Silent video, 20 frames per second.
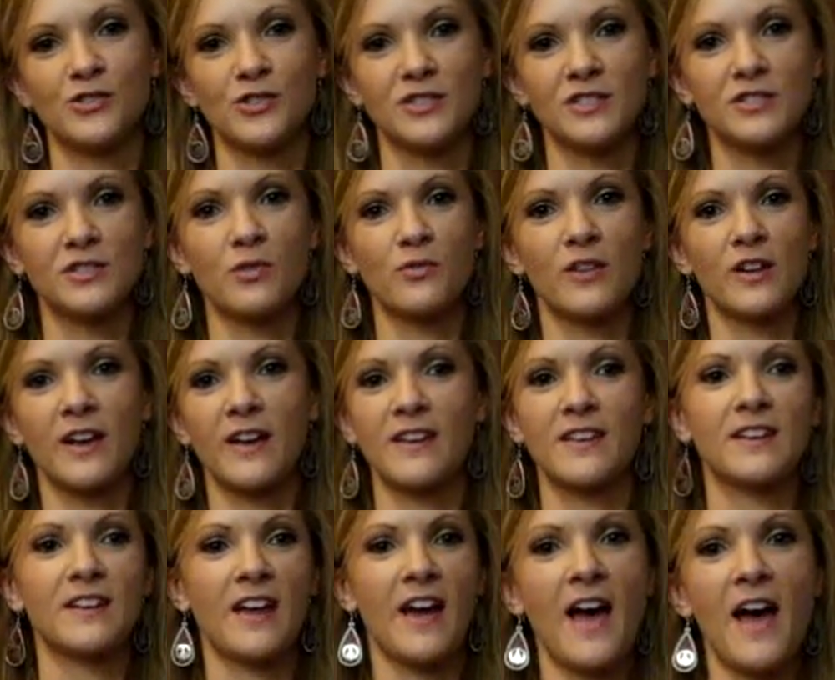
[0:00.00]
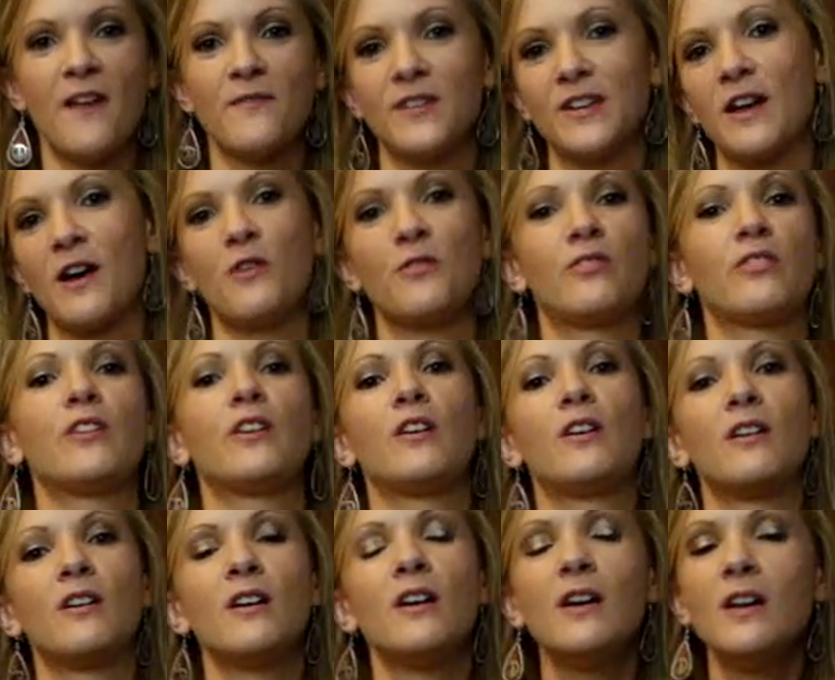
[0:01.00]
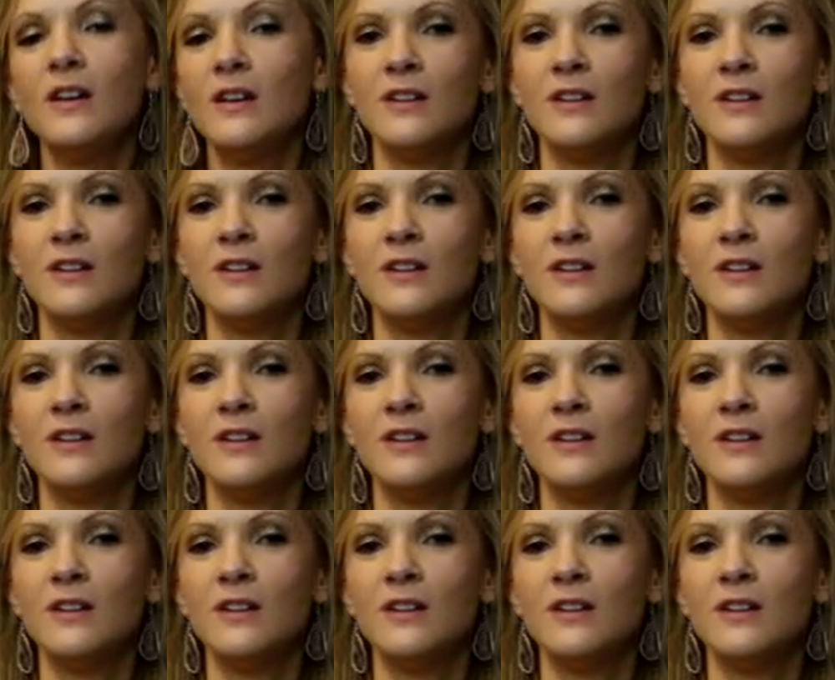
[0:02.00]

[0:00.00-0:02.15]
just so that I could have it out there